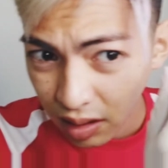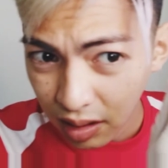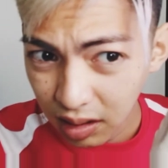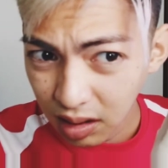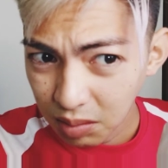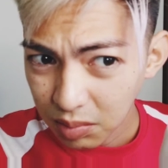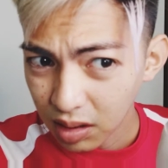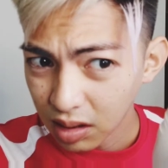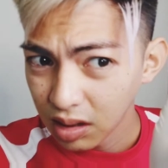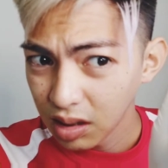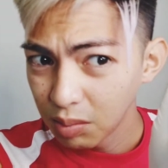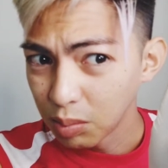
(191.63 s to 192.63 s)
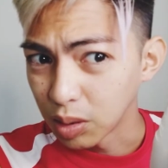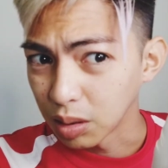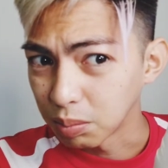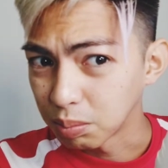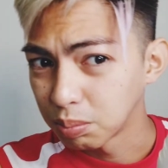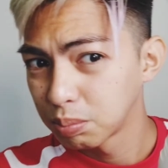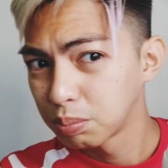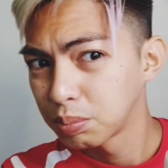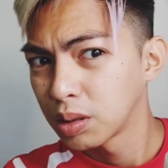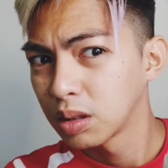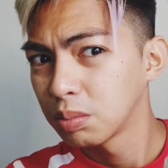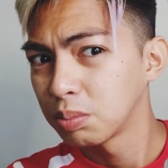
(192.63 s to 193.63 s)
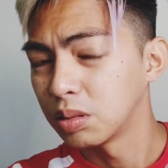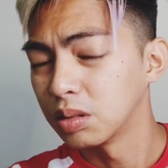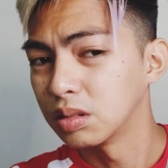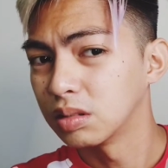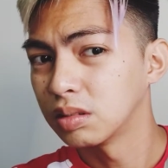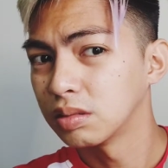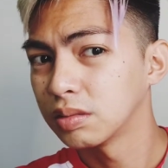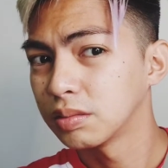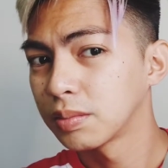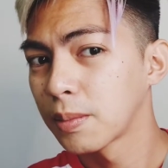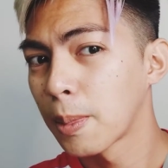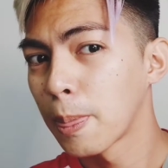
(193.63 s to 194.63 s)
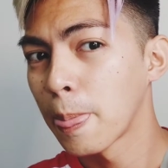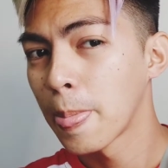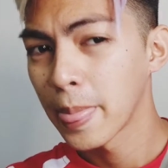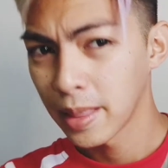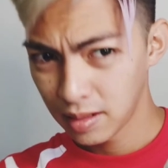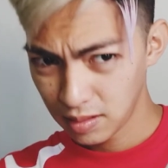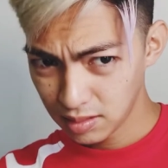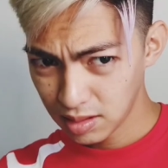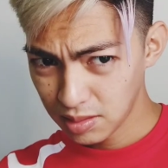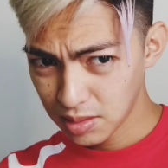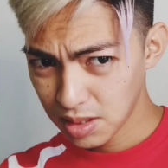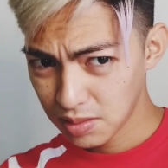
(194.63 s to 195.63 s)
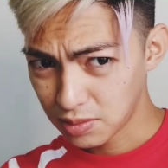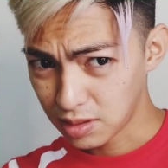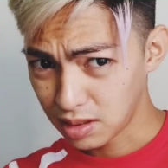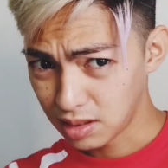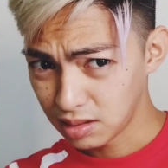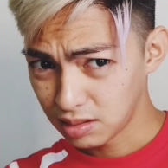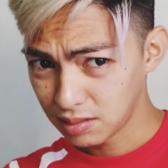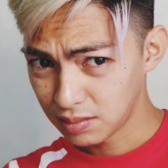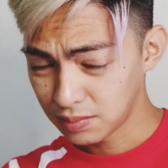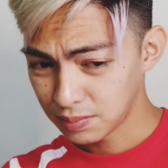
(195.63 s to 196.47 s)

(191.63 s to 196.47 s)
I think I'm gonna need more purple, or that looks fine.